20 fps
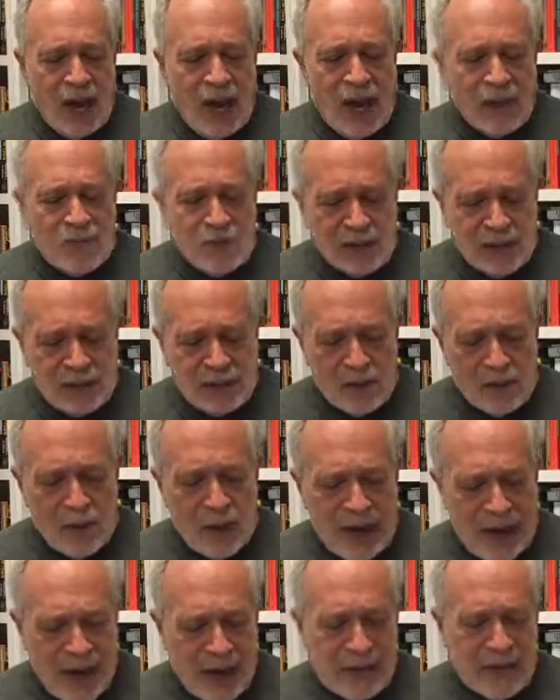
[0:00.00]
obstacle
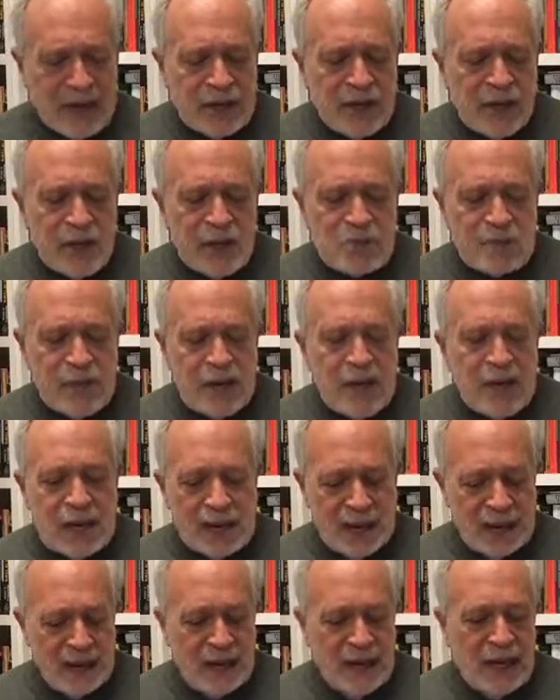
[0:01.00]
we have in the U.S. media?